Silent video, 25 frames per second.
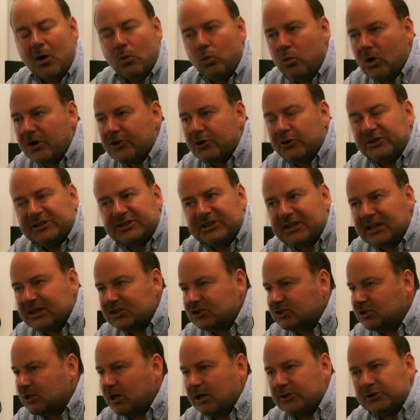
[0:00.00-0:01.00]
Whether it's
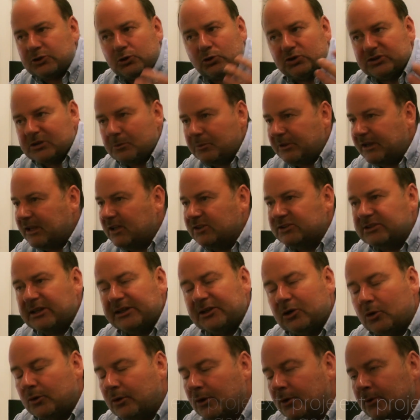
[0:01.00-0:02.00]
Kickstarter or something else, I
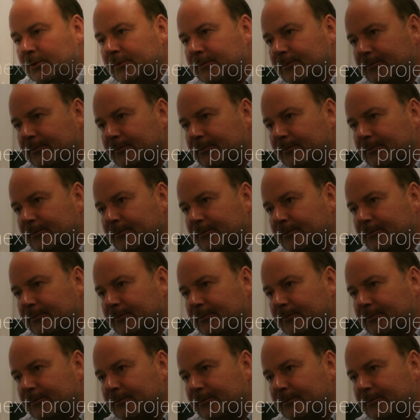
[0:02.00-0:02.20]
don't know.